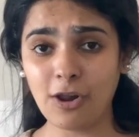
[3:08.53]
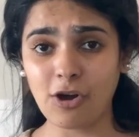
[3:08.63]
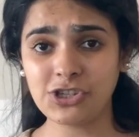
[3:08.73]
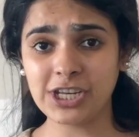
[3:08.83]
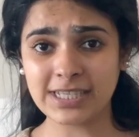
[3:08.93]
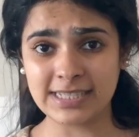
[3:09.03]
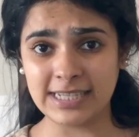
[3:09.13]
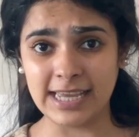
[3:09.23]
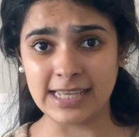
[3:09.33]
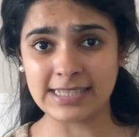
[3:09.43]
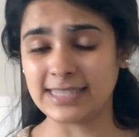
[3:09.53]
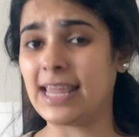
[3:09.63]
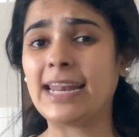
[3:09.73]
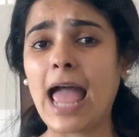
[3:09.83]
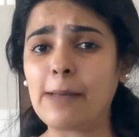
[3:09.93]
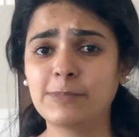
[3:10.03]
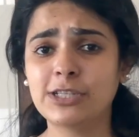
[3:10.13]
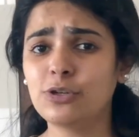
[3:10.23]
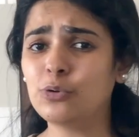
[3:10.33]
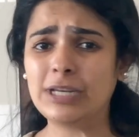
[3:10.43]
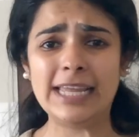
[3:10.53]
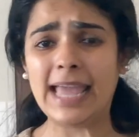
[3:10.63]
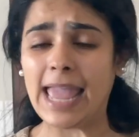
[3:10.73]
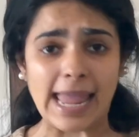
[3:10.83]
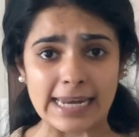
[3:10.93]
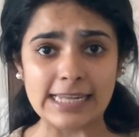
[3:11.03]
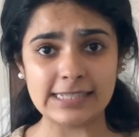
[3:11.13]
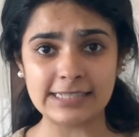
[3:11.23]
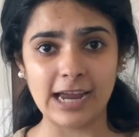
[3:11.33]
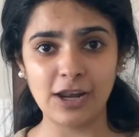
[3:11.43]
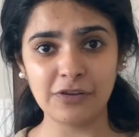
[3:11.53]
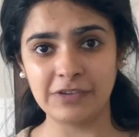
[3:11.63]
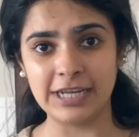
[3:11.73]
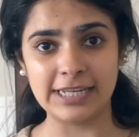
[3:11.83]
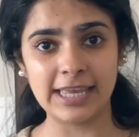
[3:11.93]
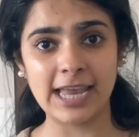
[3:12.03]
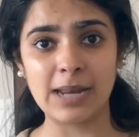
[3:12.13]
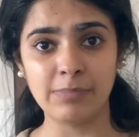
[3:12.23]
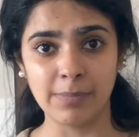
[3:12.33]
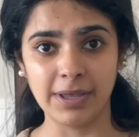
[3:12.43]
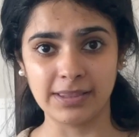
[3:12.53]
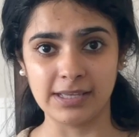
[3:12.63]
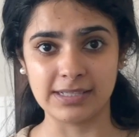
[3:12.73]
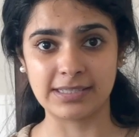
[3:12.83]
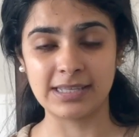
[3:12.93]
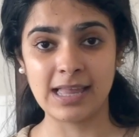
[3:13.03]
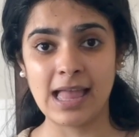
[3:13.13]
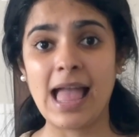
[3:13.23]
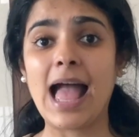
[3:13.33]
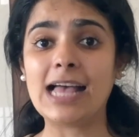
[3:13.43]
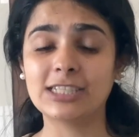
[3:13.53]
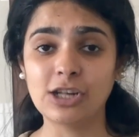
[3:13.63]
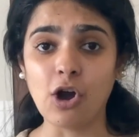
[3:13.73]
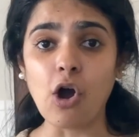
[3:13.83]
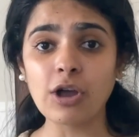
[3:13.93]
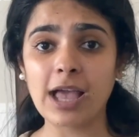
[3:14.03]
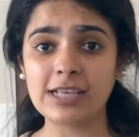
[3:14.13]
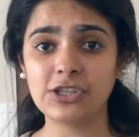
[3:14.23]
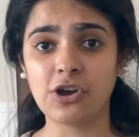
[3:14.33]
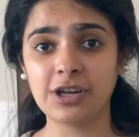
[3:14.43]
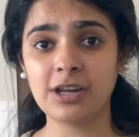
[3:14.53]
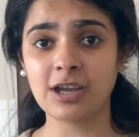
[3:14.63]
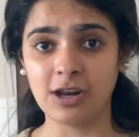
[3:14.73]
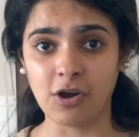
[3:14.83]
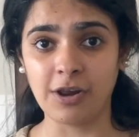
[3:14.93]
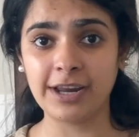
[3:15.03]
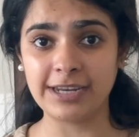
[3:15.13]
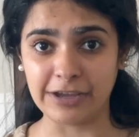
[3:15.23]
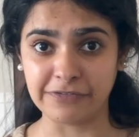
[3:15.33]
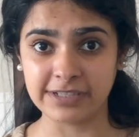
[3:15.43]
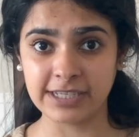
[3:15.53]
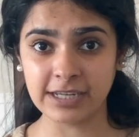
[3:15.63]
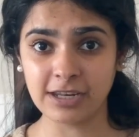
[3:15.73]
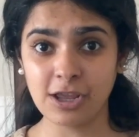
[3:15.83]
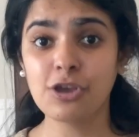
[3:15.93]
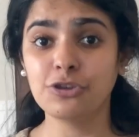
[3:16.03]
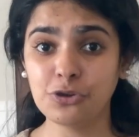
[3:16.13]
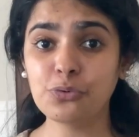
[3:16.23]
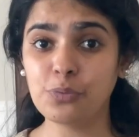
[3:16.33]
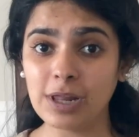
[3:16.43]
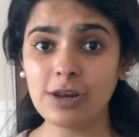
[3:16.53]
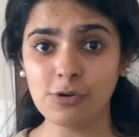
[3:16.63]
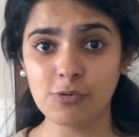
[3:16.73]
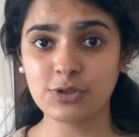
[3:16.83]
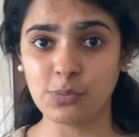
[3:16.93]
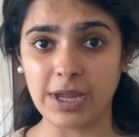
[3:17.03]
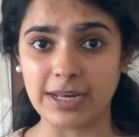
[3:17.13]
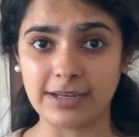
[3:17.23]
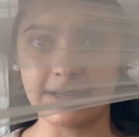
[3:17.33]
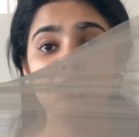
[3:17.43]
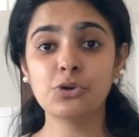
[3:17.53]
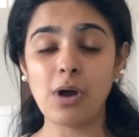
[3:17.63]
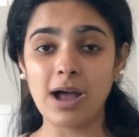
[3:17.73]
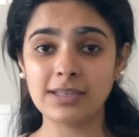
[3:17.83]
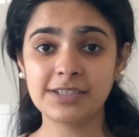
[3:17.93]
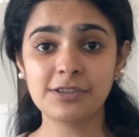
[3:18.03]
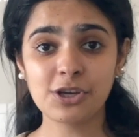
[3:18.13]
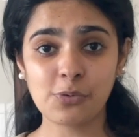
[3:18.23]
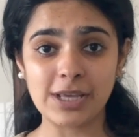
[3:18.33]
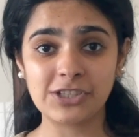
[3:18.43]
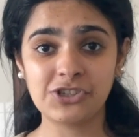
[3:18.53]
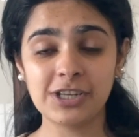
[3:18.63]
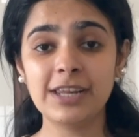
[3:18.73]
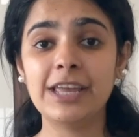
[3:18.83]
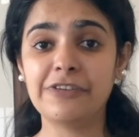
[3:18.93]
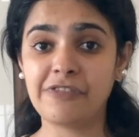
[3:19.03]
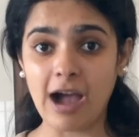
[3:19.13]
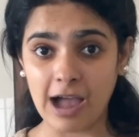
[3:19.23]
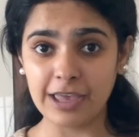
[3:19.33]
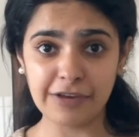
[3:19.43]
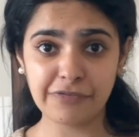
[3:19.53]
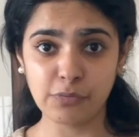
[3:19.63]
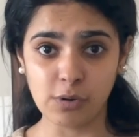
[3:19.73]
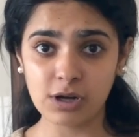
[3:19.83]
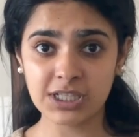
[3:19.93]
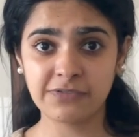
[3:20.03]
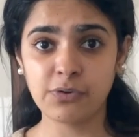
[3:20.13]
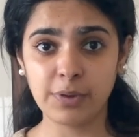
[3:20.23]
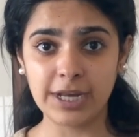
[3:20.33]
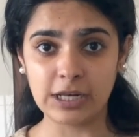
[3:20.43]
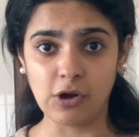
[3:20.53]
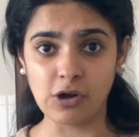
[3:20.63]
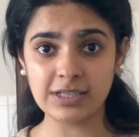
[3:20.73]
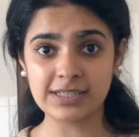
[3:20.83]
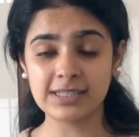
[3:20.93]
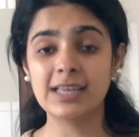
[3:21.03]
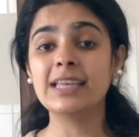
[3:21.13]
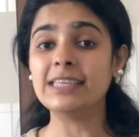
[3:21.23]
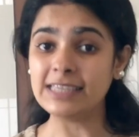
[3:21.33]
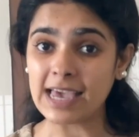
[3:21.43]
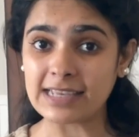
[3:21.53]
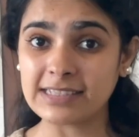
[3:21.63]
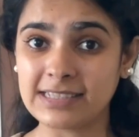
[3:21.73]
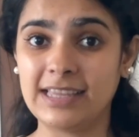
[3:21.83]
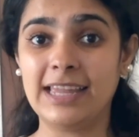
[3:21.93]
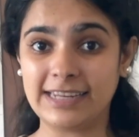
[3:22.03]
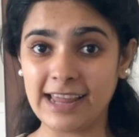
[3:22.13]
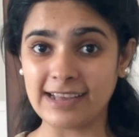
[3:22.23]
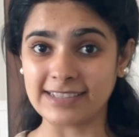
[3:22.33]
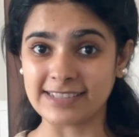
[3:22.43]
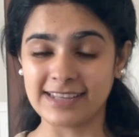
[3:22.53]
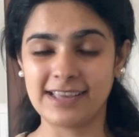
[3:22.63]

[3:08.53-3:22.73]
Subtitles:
logic states that absolutely any style of eating can mimic this. As long as you're in a caloric deficit, you will lose weight. To answer the question if IF works for weight loss, yes, it does.